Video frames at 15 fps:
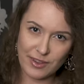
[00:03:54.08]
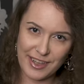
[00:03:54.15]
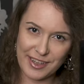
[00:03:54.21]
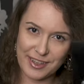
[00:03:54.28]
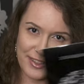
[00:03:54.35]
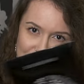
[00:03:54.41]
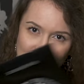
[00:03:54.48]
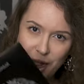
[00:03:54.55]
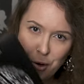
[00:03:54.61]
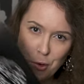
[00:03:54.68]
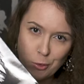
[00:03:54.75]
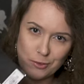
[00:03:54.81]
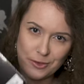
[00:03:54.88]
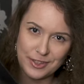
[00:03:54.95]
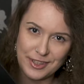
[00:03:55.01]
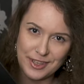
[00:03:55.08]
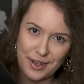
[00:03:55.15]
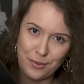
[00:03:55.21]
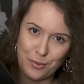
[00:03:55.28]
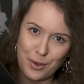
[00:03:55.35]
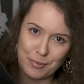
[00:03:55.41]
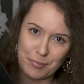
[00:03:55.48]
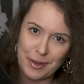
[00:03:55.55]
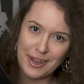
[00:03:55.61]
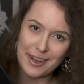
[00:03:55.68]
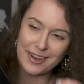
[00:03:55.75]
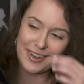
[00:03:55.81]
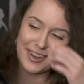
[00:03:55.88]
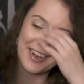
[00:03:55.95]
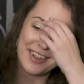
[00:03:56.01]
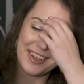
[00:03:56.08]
leggings. I already have one pair.